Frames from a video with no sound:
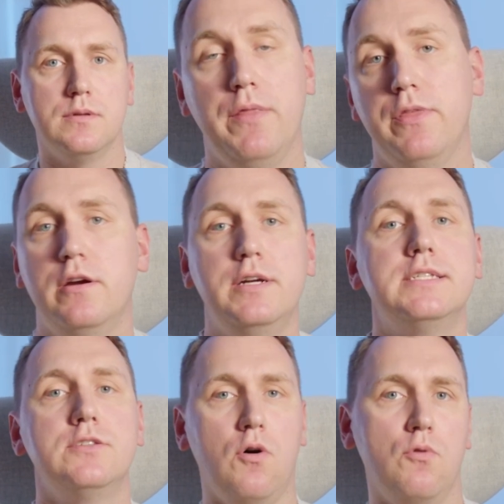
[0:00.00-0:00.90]
But there
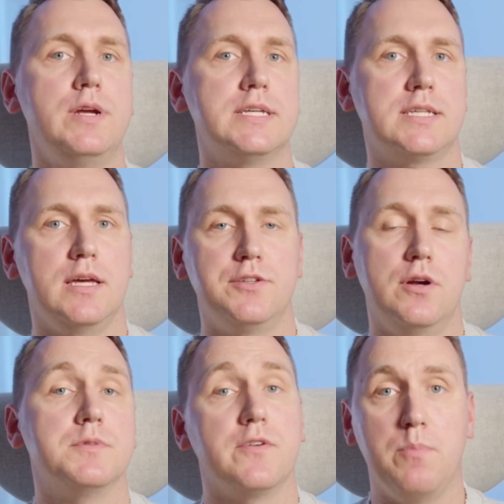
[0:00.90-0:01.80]
is no risk in
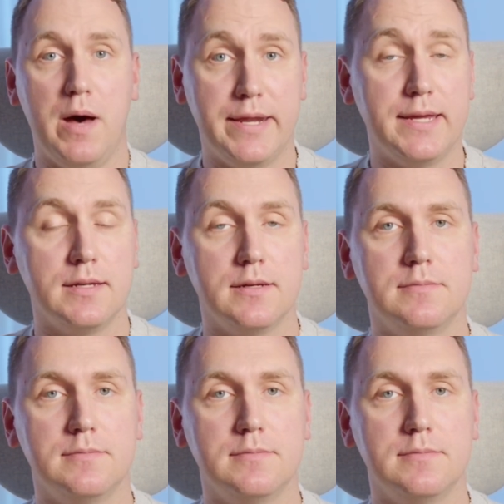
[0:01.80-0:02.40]
terms of money.